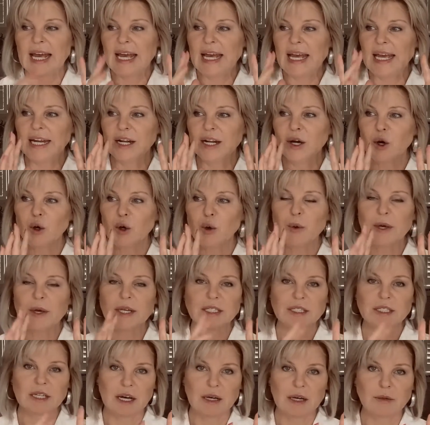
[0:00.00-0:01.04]
it always
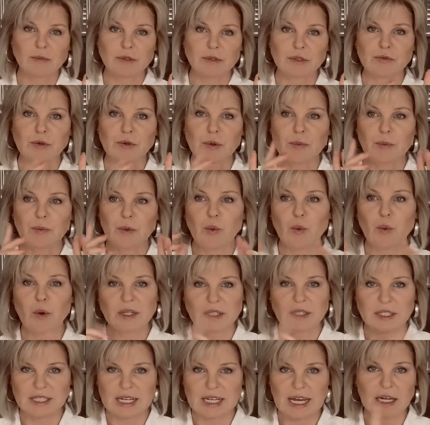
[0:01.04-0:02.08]
comes from one
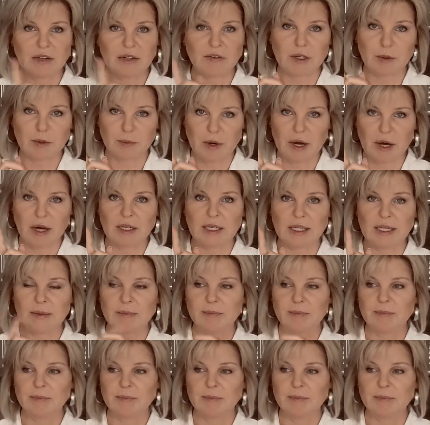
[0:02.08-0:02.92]
side of your body.